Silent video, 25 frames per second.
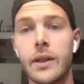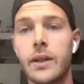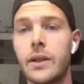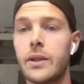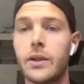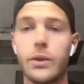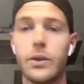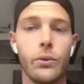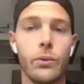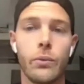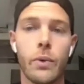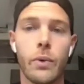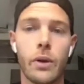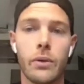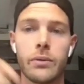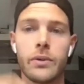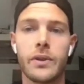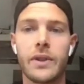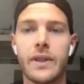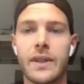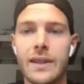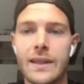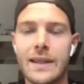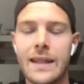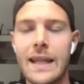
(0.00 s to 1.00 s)
you won't
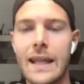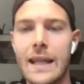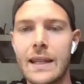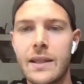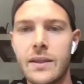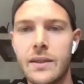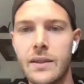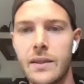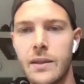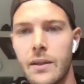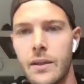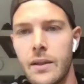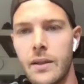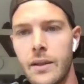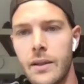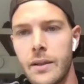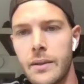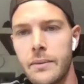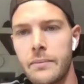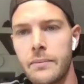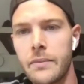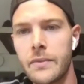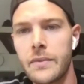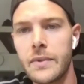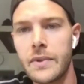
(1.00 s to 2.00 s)
get uh,
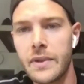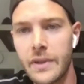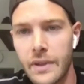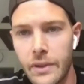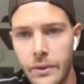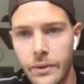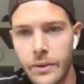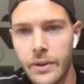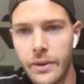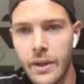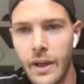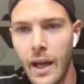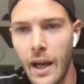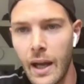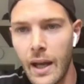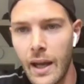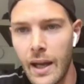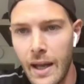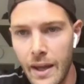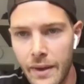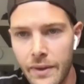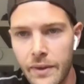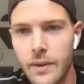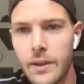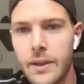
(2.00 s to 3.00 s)
a good
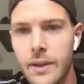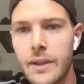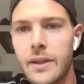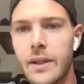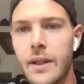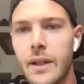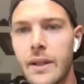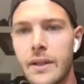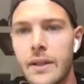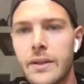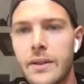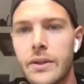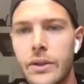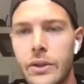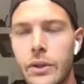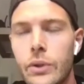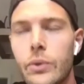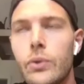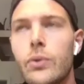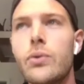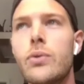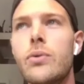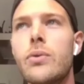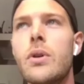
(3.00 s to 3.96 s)
athlete and you